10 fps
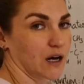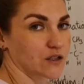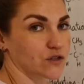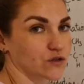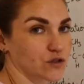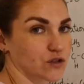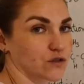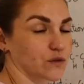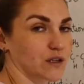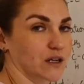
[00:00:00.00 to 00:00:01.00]
a
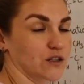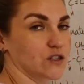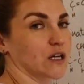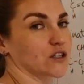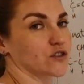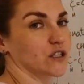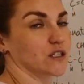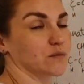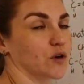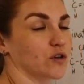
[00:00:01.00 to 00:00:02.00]
solution with an
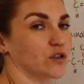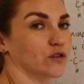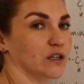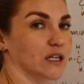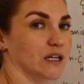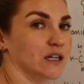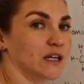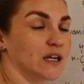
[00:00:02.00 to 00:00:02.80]
unsaturated molecule in it,